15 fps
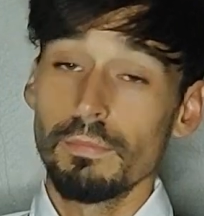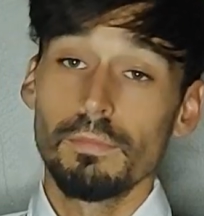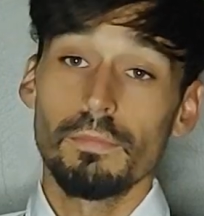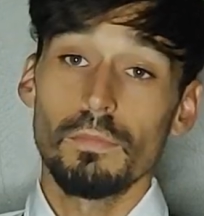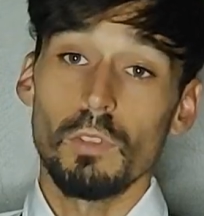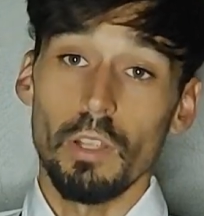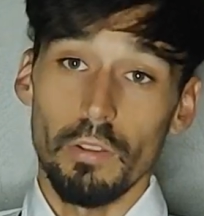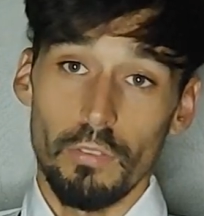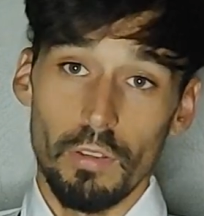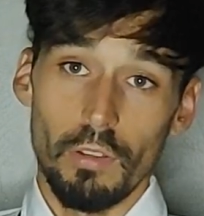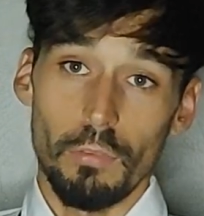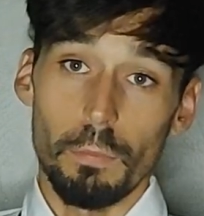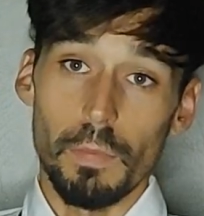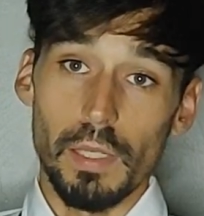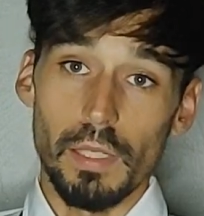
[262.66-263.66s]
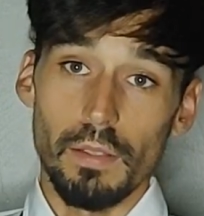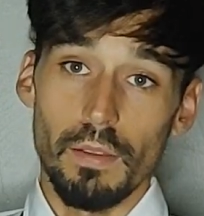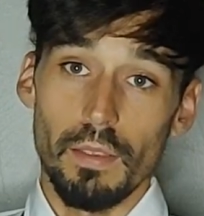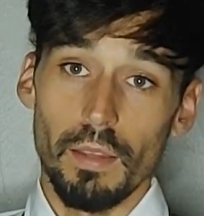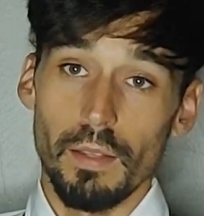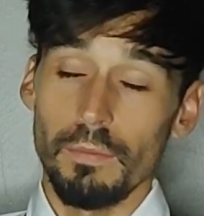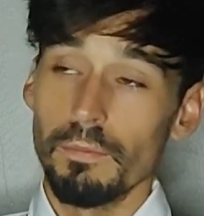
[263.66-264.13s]
Does this mean
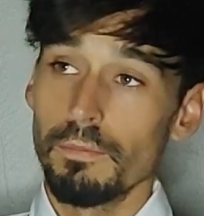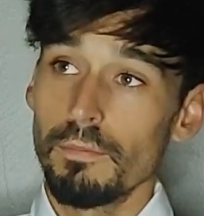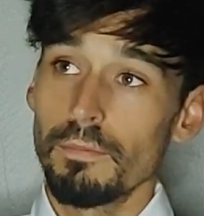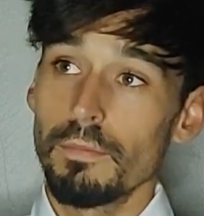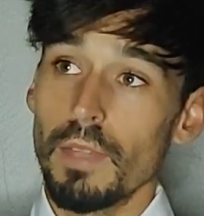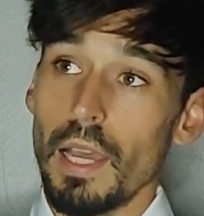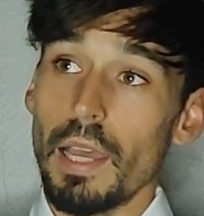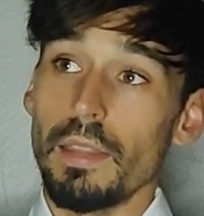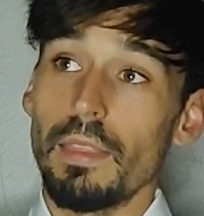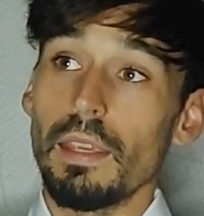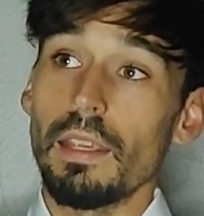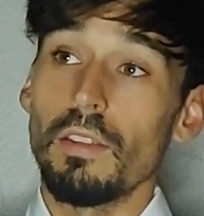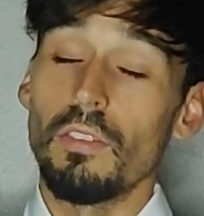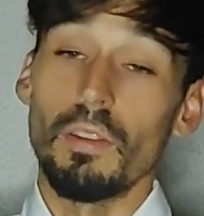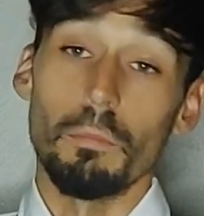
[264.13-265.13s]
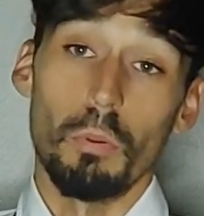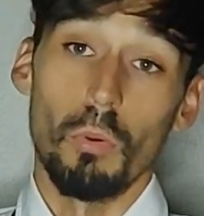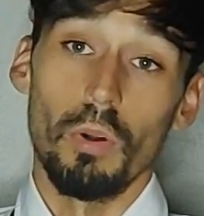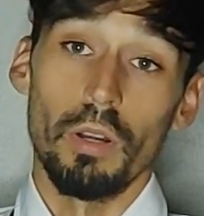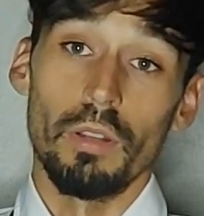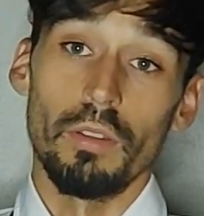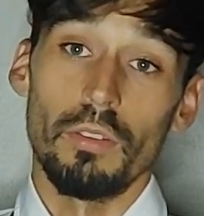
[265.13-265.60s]
that I think it's
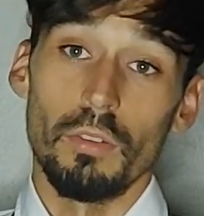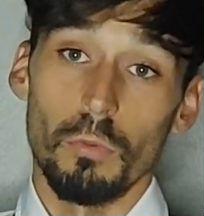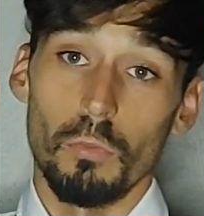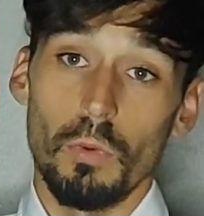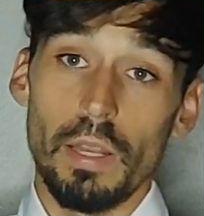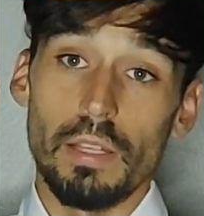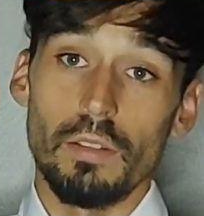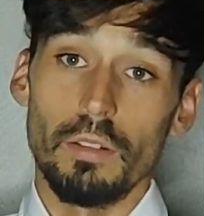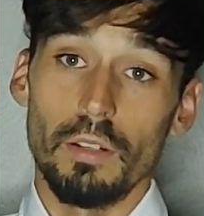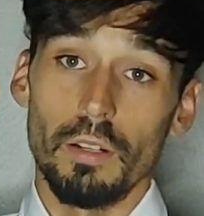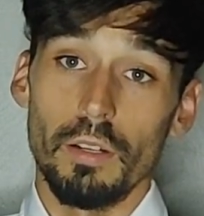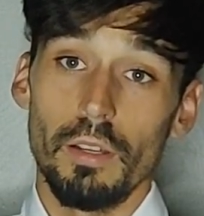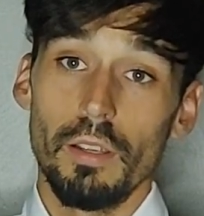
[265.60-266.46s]
important to render